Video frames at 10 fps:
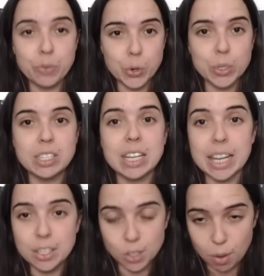first
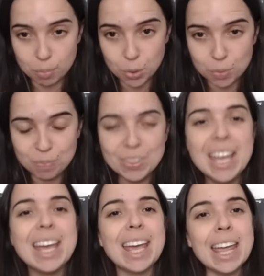example.
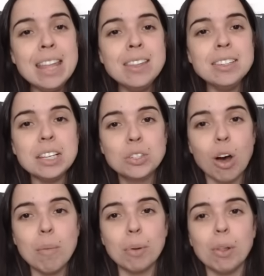In this
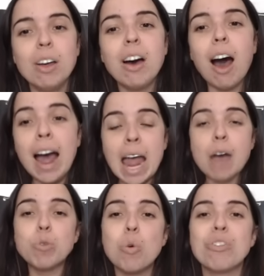example, I
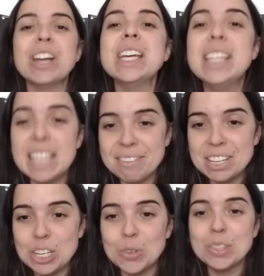have already
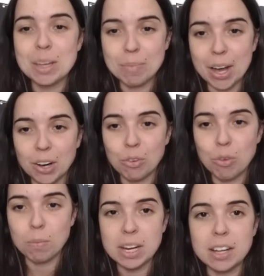given you the empirical
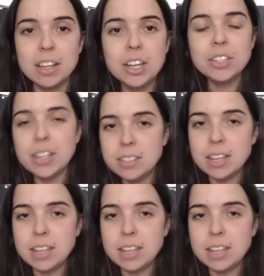formula. So it